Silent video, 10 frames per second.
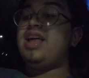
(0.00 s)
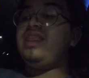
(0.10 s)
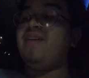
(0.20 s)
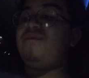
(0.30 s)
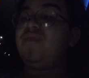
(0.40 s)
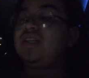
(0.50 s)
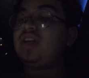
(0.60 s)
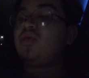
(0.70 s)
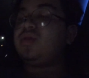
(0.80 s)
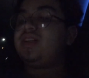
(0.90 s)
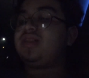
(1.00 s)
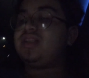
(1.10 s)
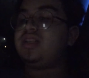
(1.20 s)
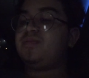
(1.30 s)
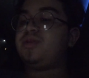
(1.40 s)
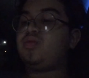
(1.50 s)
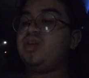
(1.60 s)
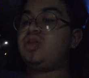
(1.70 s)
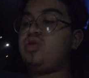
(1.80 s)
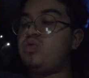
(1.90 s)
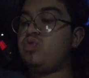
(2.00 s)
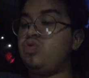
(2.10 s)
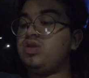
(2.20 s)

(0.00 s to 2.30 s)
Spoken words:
the physical distance between two